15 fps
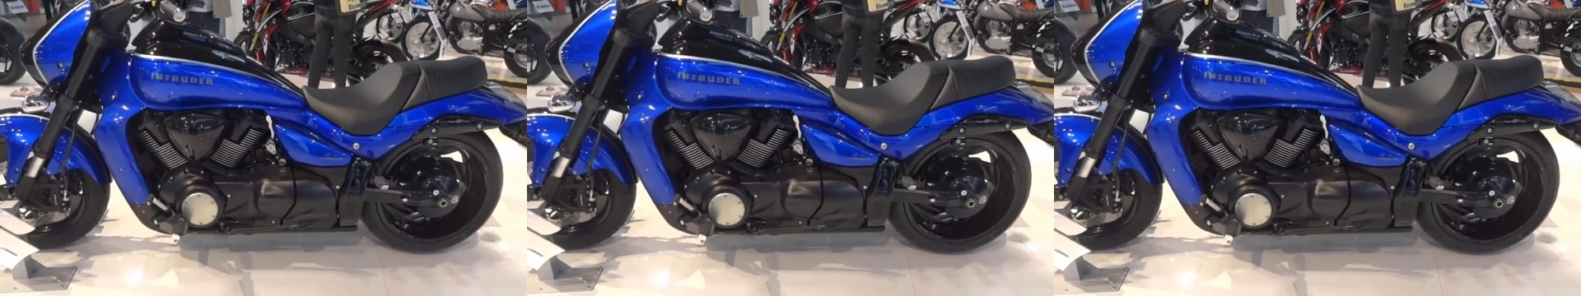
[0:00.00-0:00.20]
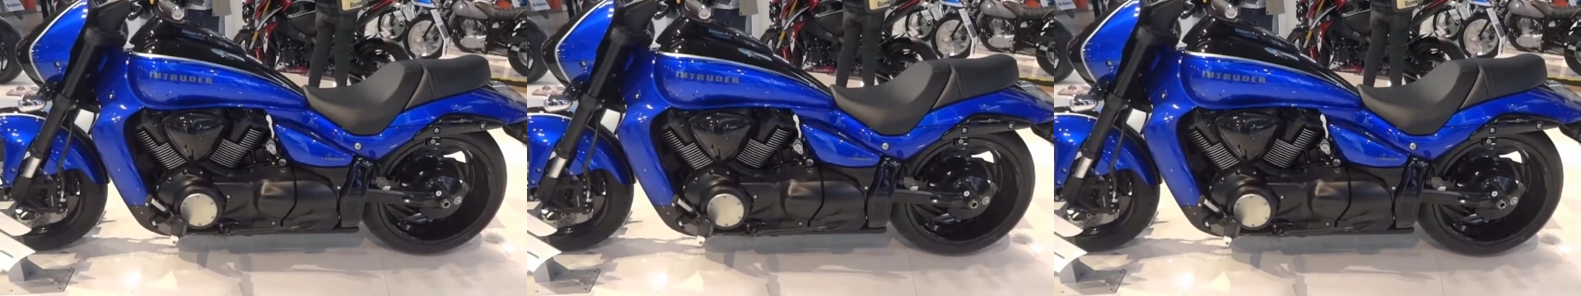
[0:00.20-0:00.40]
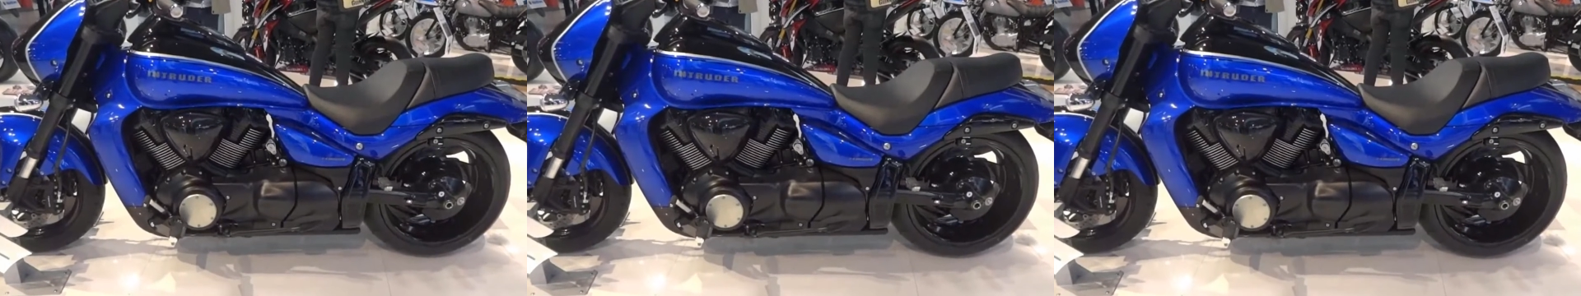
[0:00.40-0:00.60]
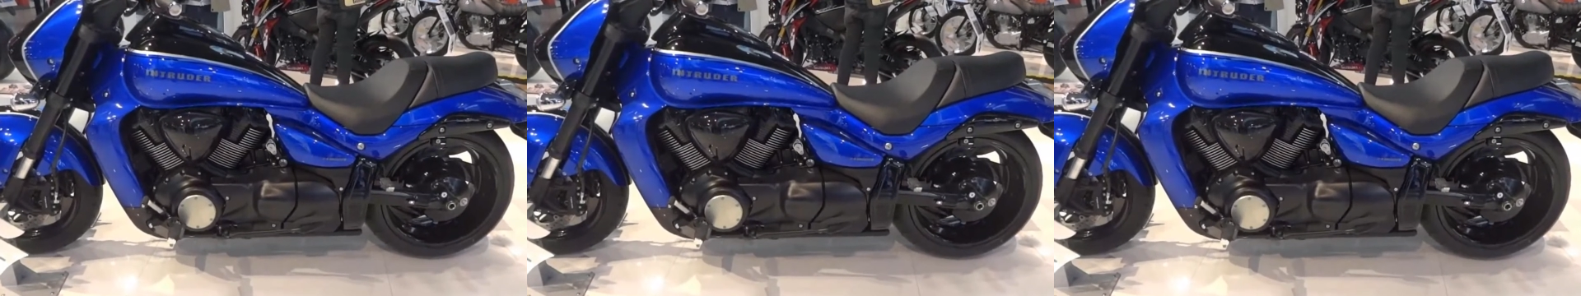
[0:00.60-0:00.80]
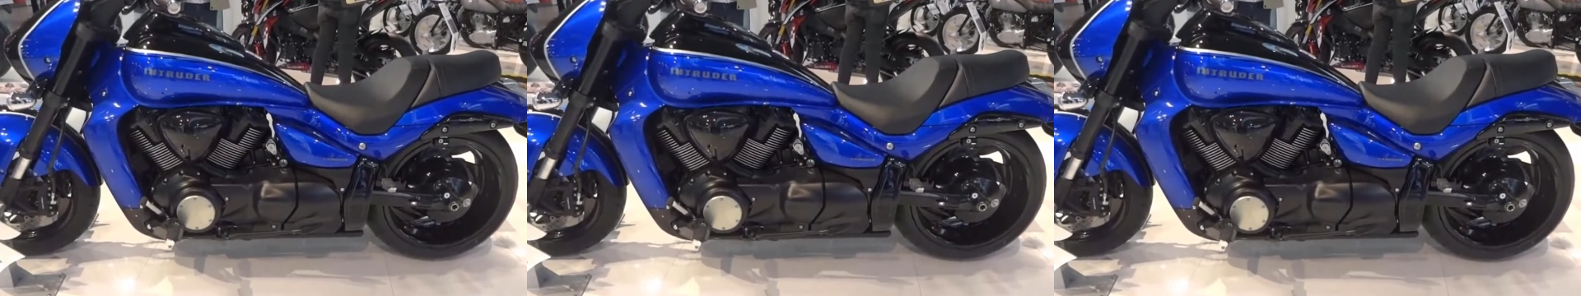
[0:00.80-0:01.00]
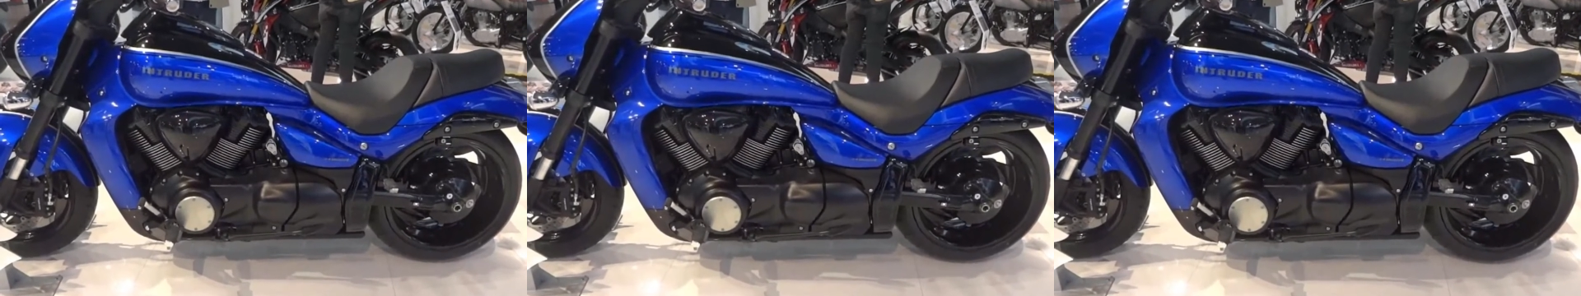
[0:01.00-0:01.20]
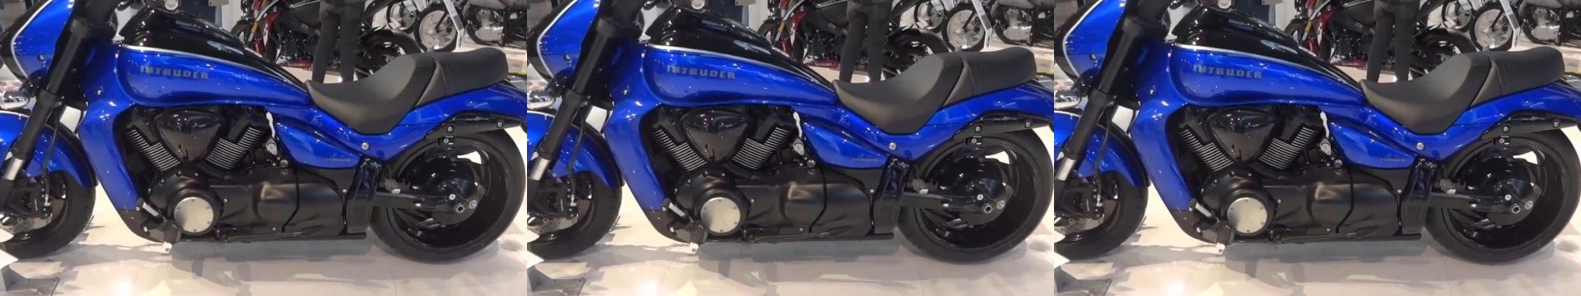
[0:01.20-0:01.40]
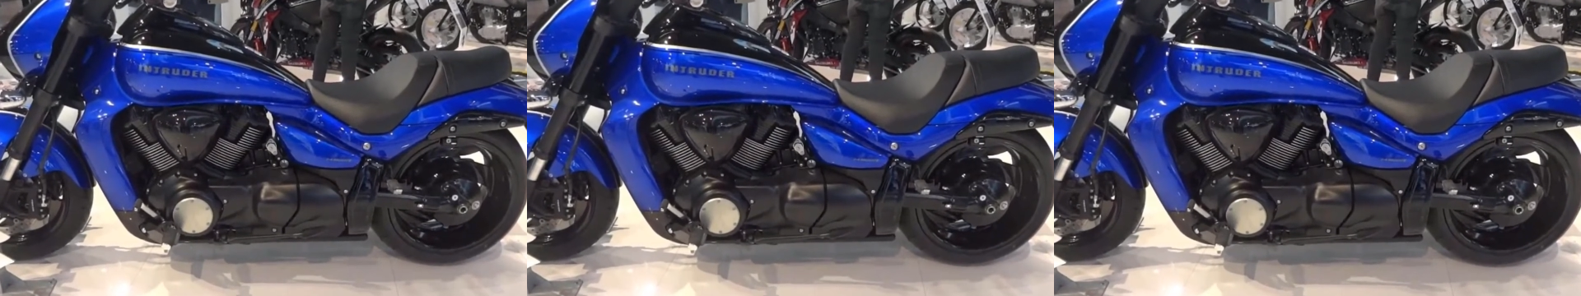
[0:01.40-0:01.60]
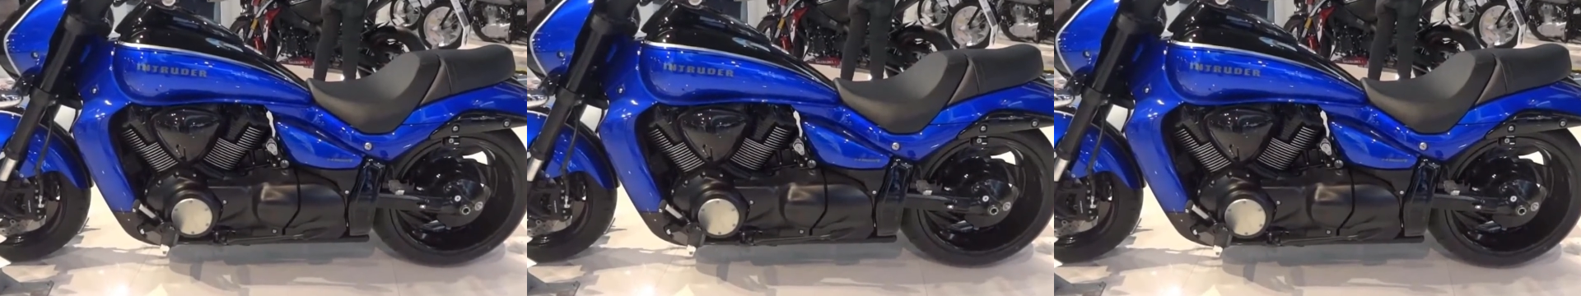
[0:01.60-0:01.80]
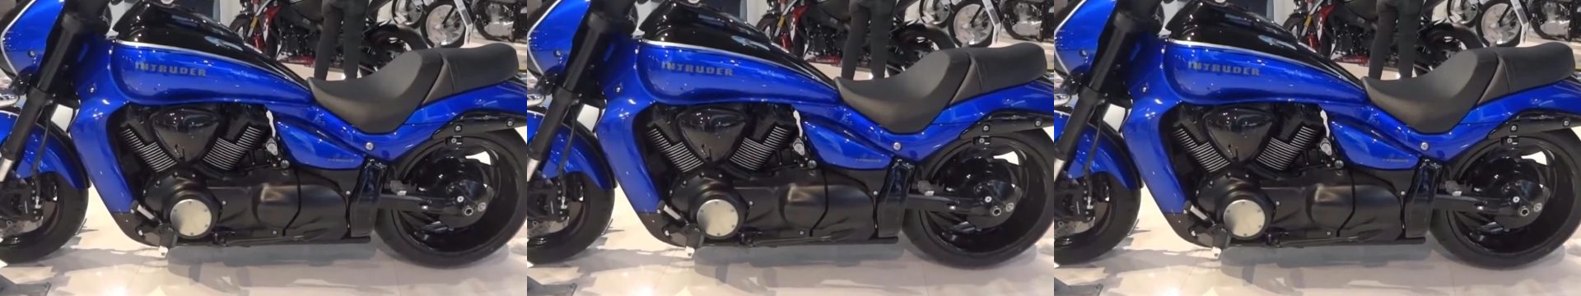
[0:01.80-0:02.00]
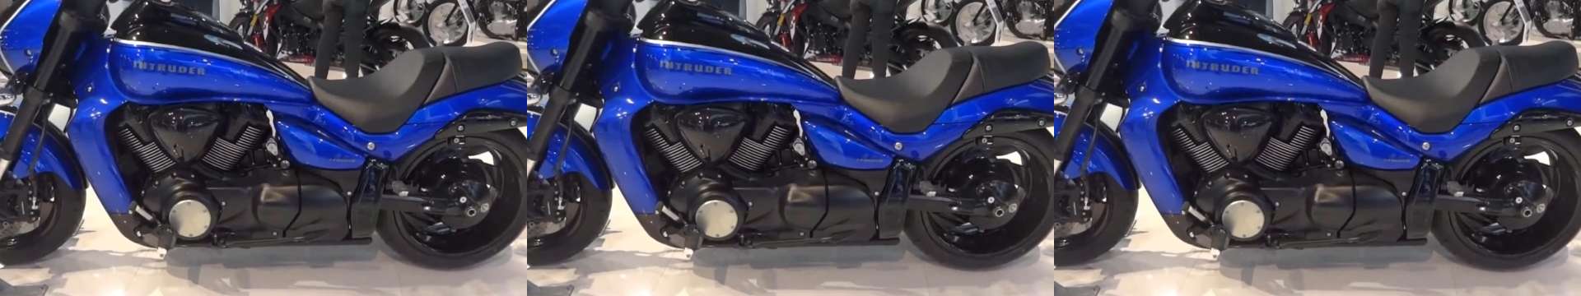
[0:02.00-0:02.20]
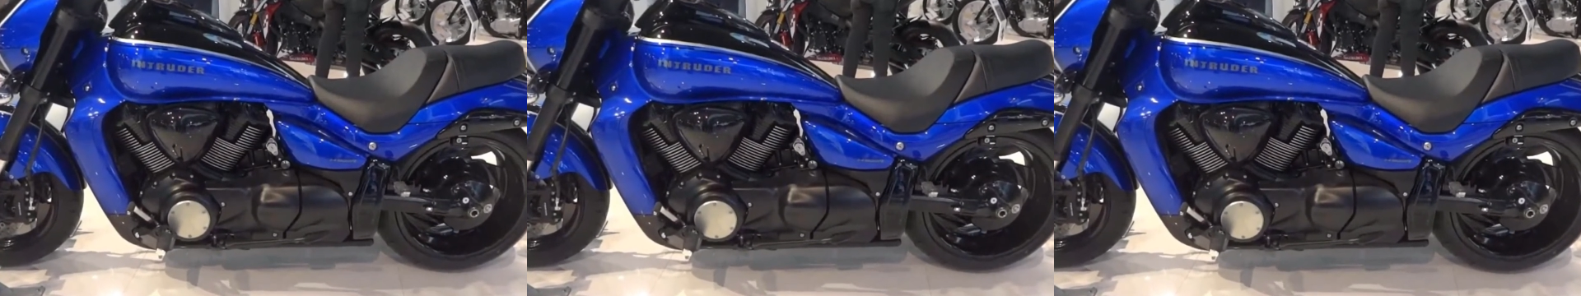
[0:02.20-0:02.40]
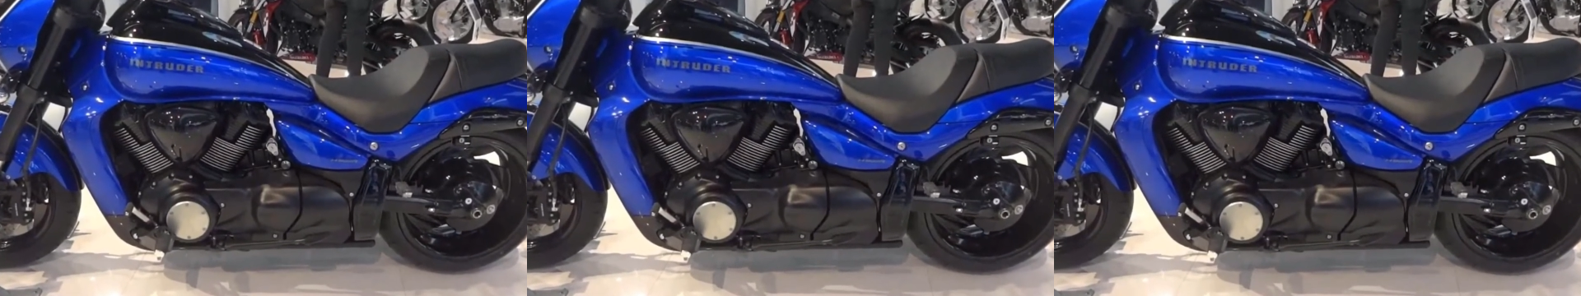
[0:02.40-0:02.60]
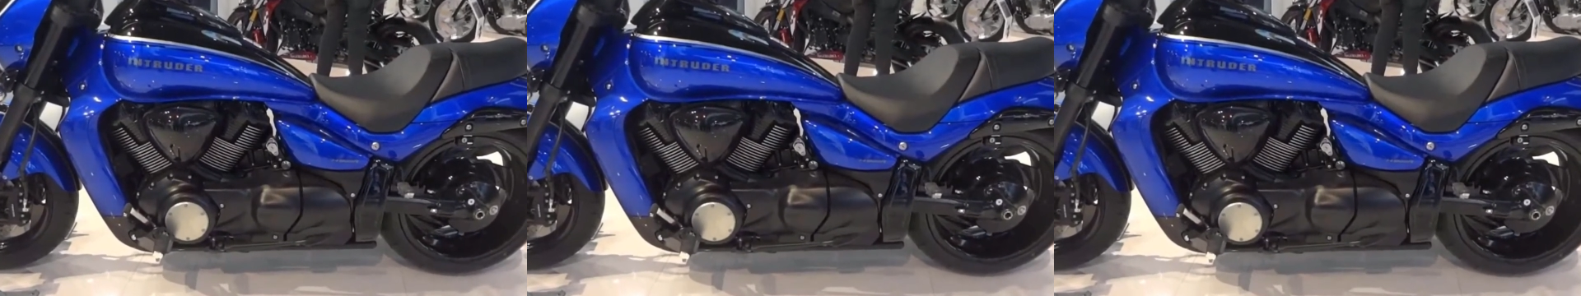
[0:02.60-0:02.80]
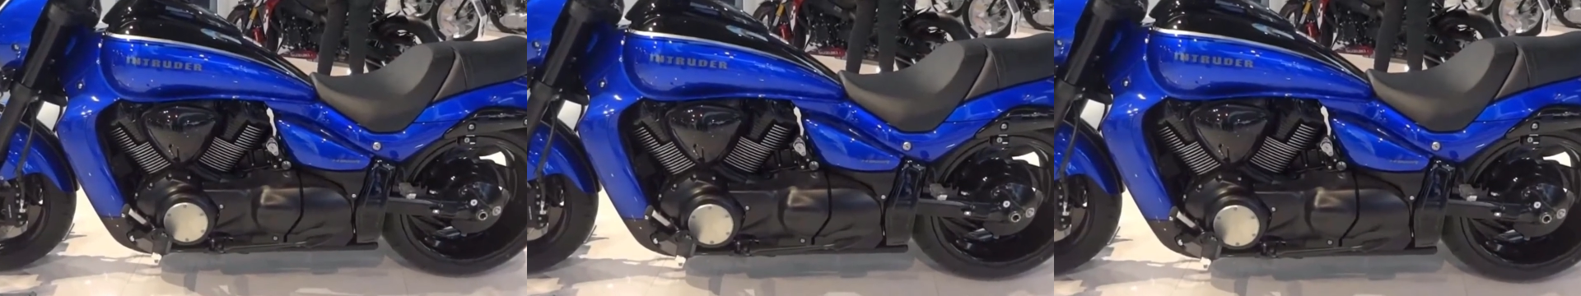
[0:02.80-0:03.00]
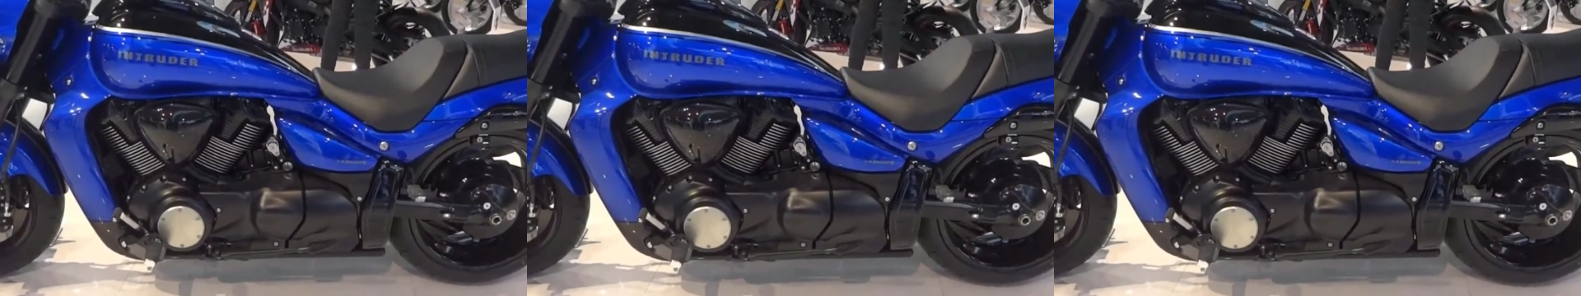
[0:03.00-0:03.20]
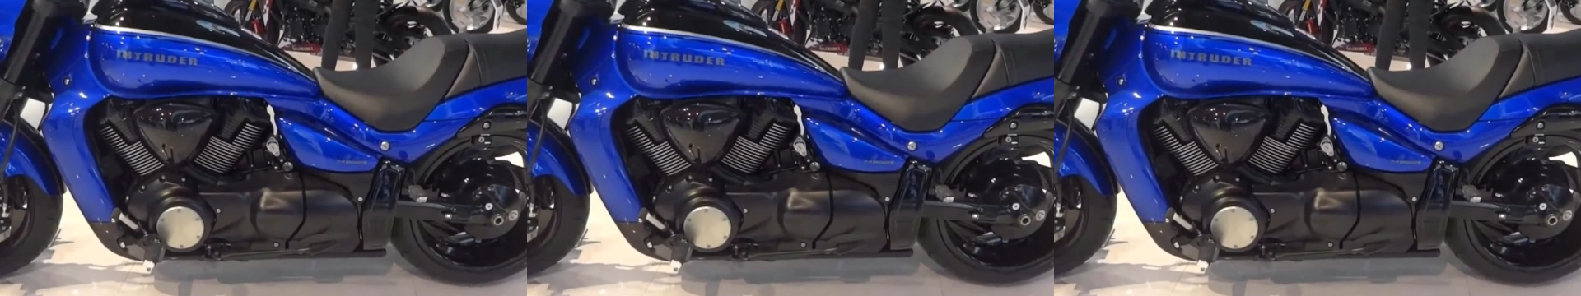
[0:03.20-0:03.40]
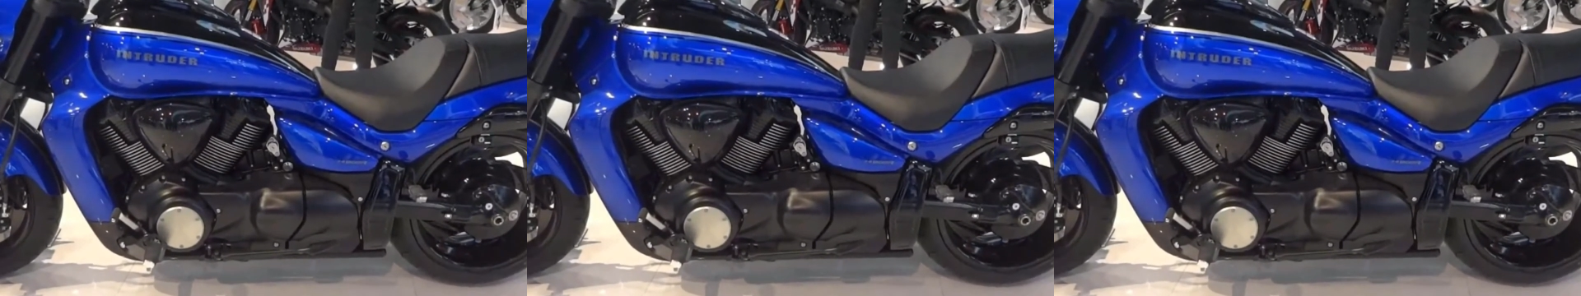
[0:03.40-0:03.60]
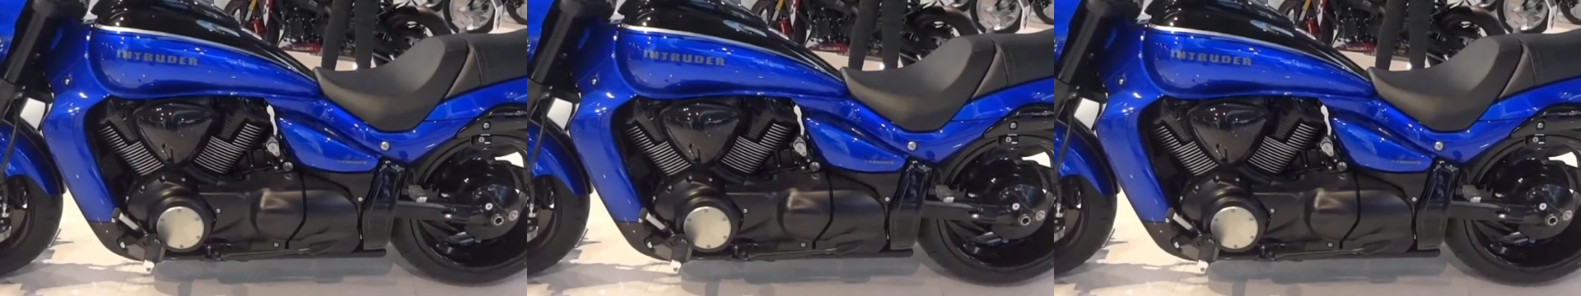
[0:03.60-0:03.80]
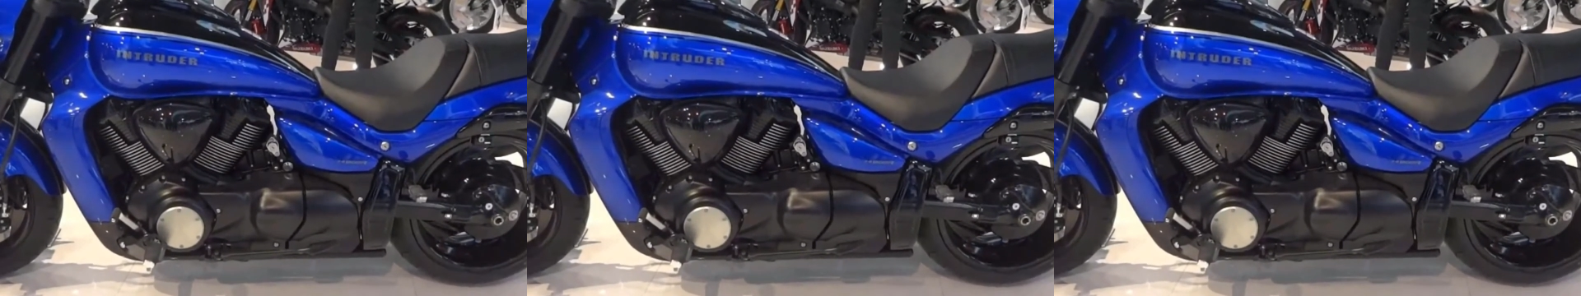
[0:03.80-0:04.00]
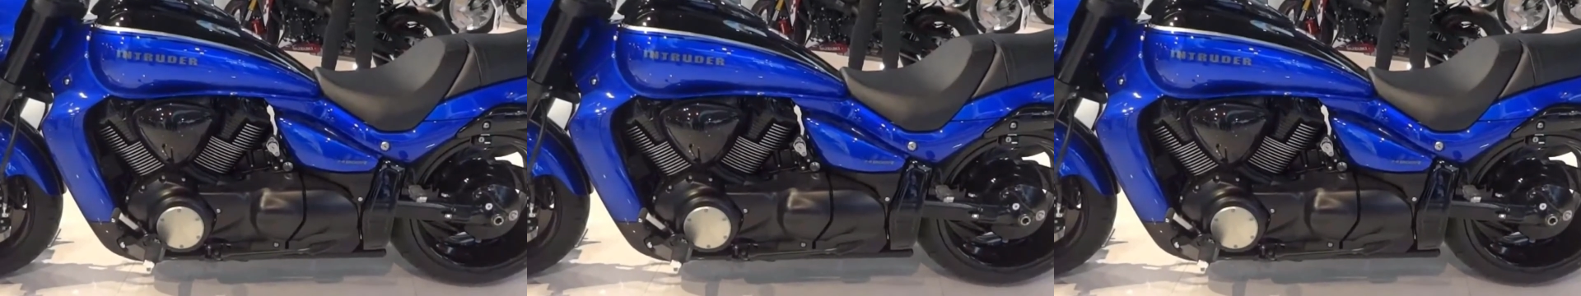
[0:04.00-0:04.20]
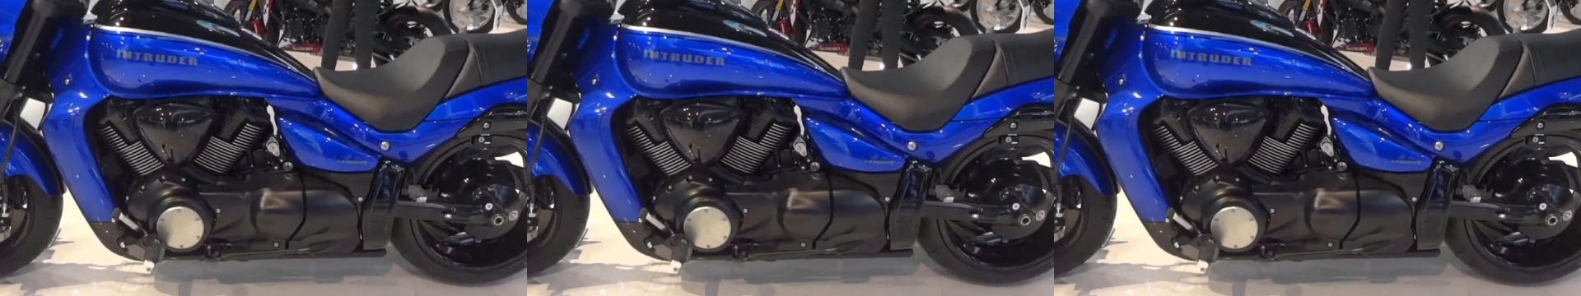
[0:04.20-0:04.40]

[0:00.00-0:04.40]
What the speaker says: Nobody's mouth can be seen.